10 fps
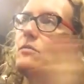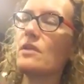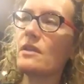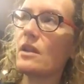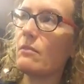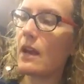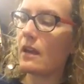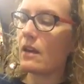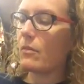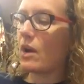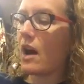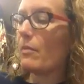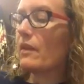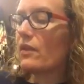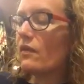I'm just going to make a number
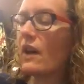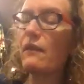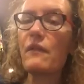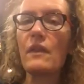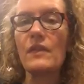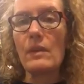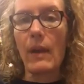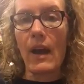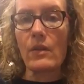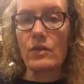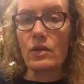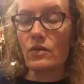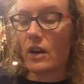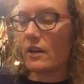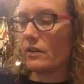up, but if you've got 50 pounds you're
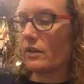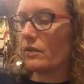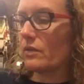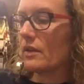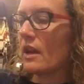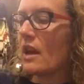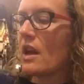trying to lose,